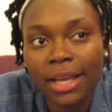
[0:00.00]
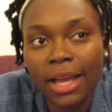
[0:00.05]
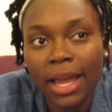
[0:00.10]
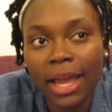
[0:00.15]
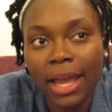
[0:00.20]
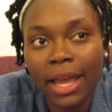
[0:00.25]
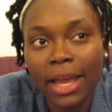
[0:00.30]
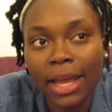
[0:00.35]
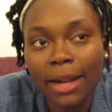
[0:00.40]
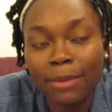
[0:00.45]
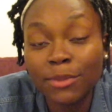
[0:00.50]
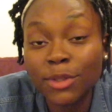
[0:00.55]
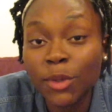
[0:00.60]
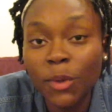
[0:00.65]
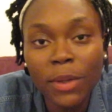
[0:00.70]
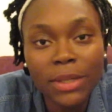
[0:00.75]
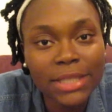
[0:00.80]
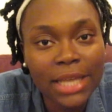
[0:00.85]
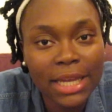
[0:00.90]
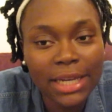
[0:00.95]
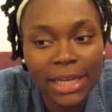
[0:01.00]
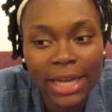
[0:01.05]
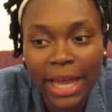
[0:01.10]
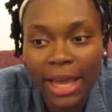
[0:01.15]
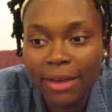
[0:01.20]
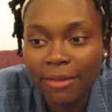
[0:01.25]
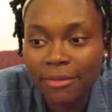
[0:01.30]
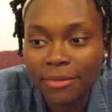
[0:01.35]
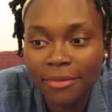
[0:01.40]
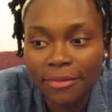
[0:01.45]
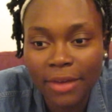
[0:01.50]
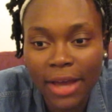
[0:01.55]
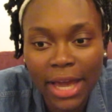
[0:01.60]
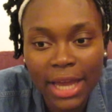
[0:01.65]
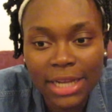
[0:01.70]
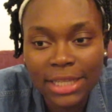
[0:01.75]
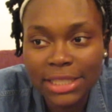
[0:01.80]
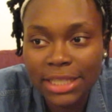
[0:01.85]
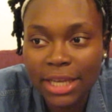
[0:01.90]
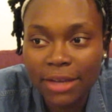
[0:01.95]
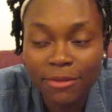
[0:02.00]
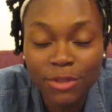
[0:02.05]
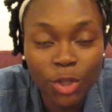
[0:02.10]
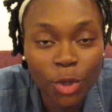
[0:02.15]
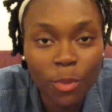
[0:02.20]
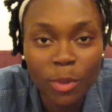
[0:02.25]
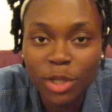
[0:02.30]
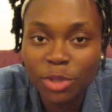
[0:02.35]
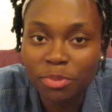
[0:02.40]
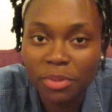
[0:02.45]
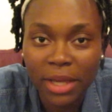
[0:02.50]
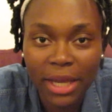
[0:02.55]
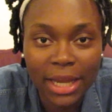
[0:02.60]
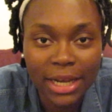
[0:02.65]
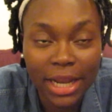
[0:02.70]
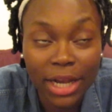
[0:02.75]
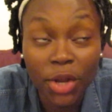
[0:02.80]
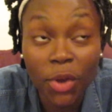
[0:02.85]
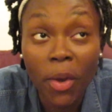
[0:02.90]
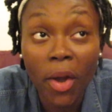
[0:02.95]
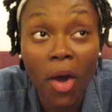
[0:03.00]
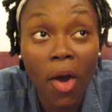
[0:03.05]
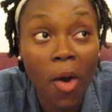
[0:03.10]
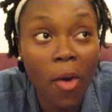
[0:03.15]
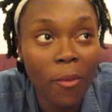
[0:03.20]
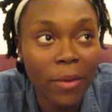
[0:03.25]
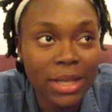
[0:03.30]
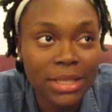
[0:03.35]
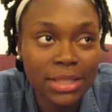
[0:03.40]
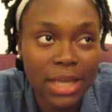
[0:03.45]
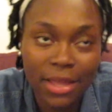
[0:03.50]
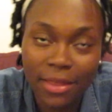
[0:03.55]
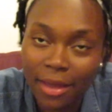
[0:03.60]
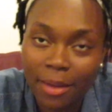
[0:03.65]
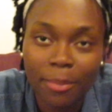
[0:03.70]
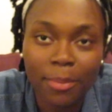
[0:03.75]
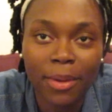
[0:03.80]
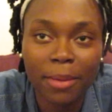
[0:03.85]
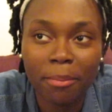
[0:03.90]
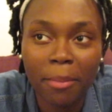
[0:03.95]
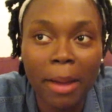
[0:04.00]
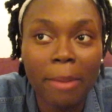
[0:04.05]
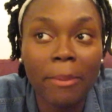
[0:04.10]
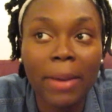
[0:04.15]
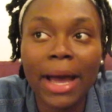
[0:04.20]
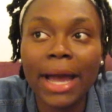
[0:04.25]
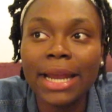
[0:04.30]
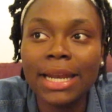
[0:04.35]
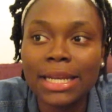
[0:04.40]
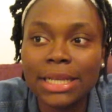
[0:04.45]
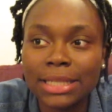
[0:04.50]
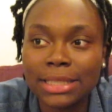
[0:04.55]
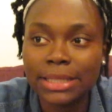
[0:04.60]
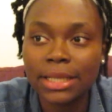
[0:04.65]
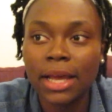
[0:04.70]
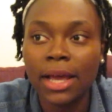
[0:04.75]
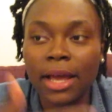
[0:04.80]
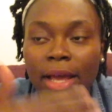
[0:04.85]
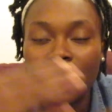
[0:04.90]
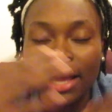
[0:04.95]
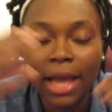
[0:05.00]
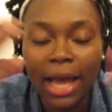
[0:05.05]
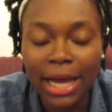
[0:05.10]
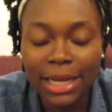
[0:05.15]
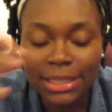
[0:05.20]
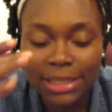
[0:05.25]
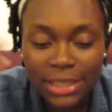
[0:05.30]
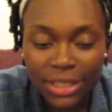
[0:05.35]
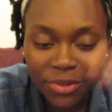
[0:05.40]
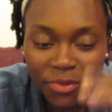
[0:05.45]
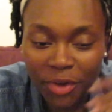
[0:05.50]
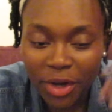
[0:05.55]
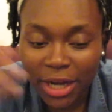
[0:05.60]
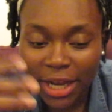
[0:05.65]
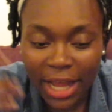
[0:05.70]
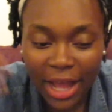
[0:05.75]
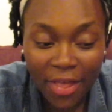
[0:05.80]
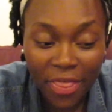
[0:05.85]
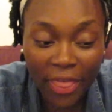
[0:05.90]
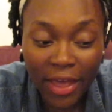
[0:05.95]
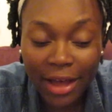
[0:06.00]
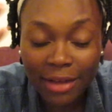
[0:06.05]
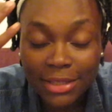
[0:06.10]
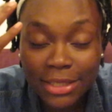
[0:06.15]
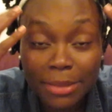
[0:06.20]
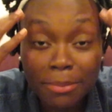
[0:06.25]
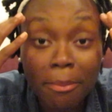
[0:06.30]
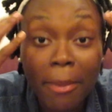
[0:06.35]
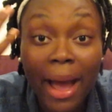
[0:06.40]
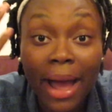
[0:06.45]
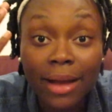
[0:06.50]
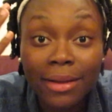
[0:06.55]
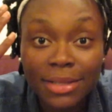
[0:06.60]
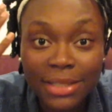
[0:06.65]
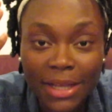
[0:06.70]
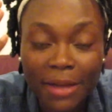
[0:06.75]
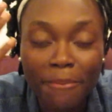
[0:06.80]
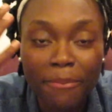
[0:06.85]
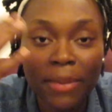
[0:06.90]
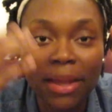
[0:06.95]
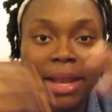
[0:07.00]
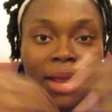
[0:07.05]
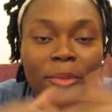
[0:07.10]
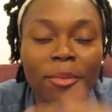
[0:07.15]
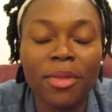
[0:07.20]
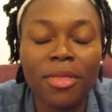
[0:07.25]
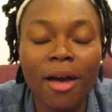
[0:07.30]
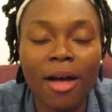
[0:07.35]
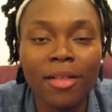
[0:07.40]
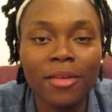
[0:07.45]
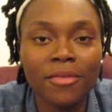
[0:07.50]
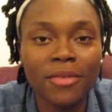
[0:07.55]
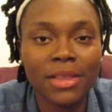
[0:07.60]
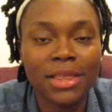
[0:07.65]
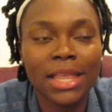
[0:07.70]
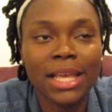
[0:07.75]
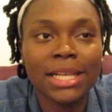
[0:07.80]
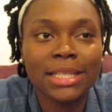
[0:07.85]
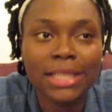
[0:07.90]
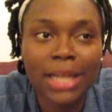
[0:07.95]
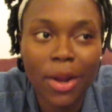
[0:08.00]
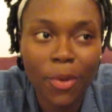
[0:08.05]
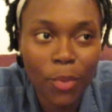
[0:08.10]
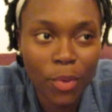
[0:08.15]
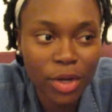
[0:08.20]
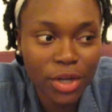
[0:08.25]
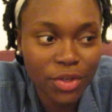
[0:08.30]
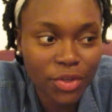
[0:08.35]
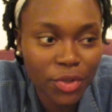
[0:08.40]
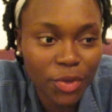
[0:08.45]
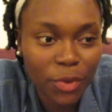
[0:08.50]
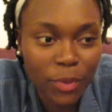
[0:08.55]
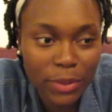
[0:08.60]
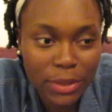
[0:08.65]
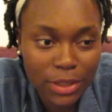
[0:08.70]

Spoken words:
And I'm so excited. I honestly have so much planned. I know I always say that, but my mind is constantly running 1,000 miles a minute with all of the things that I want to do.